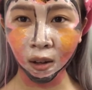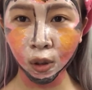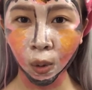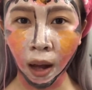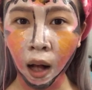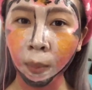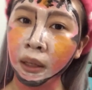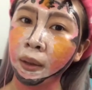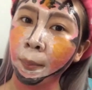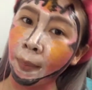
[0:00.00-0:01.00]
So I'll
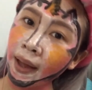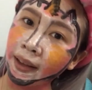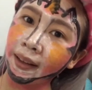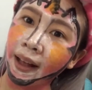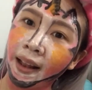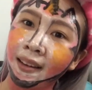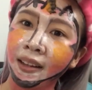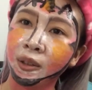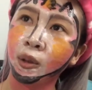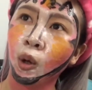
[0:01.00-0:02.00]
be back and let
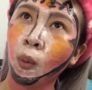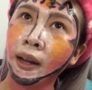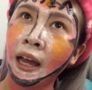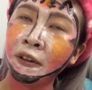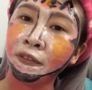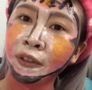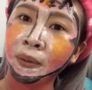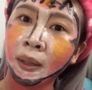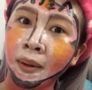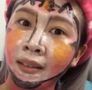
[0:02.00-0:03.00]
you know what I feel
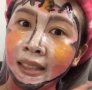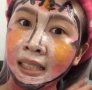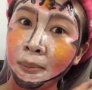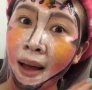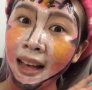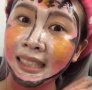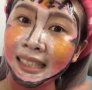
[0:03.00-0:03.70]
about this mask.